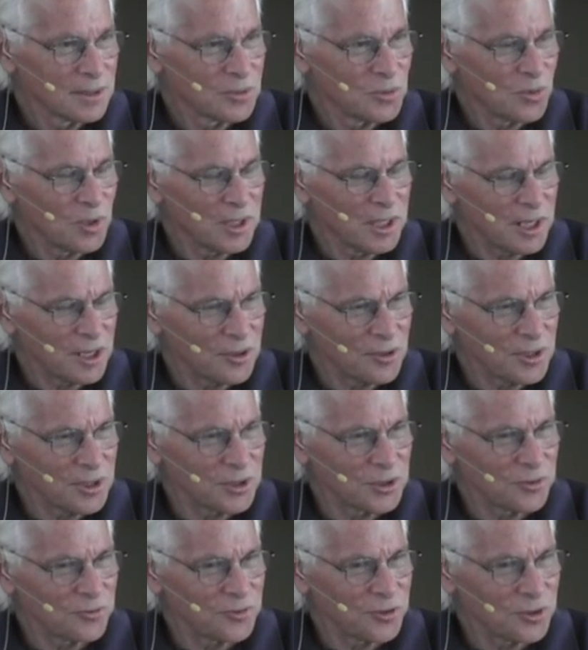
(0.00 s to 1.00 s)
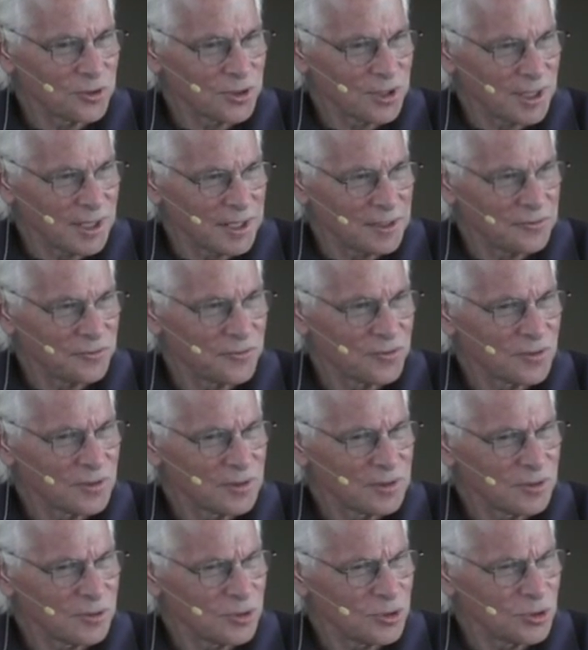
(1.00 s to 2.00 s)
What areas of your life
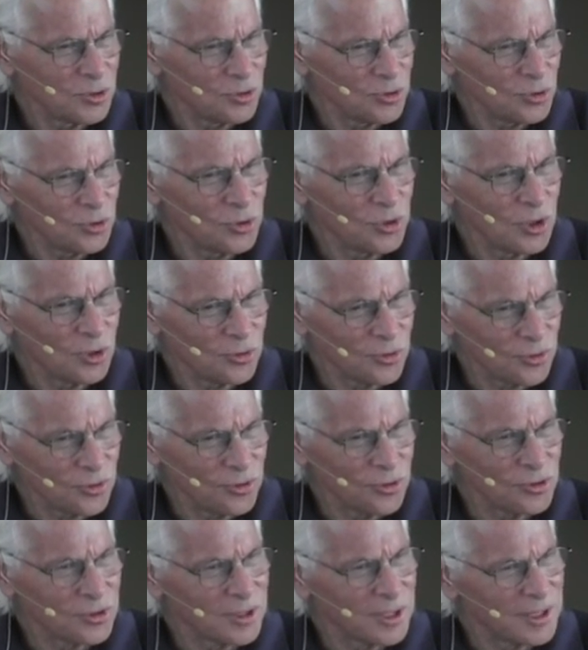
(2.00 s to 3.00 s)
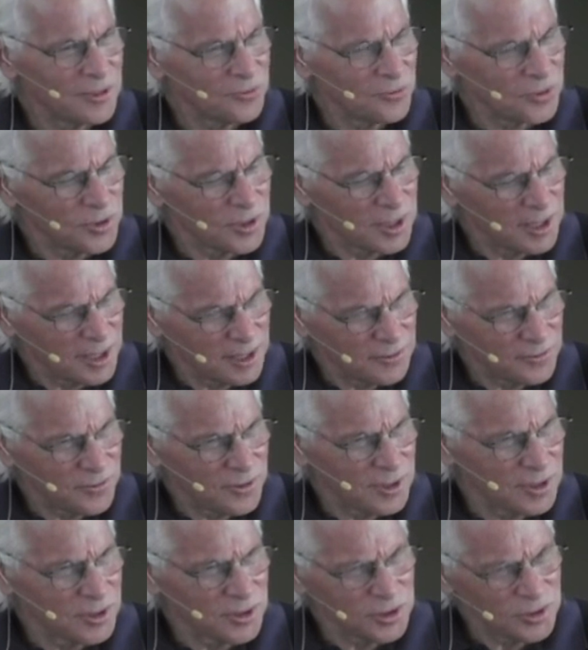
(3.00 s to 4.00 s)
do you go through your life with
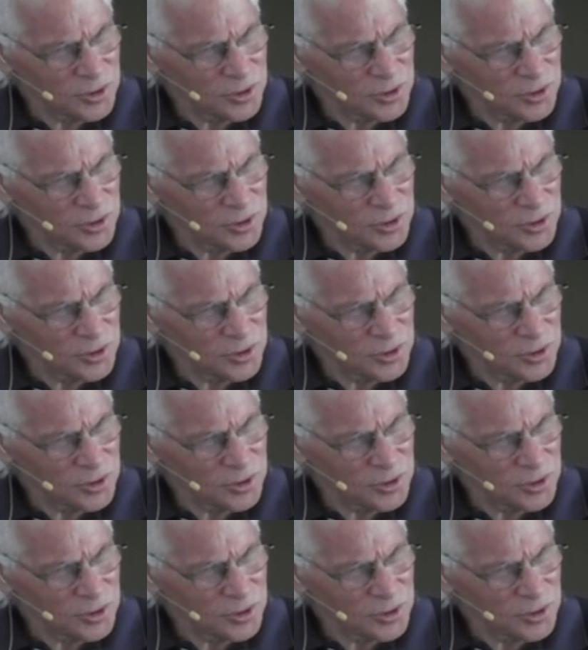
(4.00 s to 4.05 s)
confidence?